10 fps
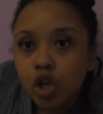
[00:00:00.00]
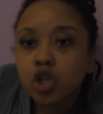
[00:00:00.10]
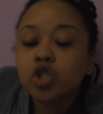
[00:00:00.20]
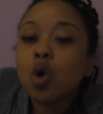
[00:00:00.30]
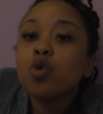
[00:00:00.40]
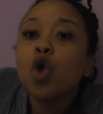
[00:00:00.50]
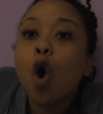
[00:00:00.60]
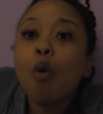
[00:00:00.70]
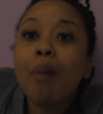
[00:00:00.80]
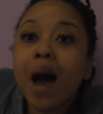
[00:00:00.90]
so
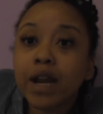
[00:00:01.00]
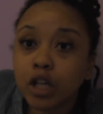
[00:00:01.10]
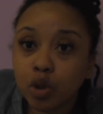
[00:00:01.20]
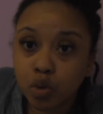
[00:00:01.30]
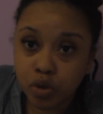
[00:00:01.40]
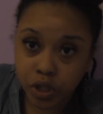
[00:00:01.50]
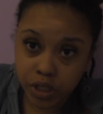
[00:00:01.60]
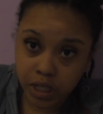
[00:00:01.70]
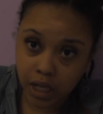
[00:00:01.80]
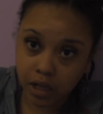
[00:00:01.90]
nobody
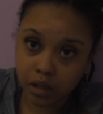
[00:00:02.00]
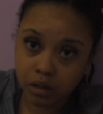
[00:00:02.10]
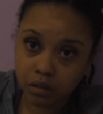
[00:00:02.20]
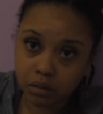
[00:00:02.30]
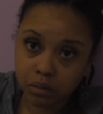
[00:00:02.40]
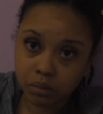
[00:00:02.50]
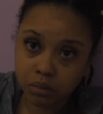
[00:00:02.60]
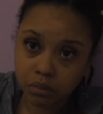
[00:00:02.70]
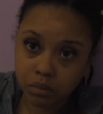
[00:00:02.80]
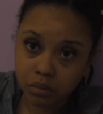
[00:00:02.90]
loses here.
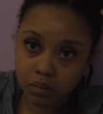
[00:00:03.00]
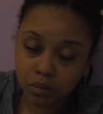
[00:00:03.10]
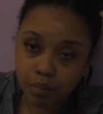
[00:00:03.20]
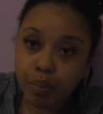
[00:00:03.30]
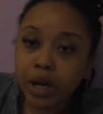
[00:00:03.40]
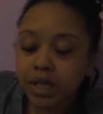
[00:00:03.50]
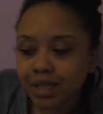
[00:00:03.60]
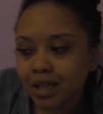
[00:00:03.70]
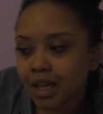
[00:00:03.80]
But it's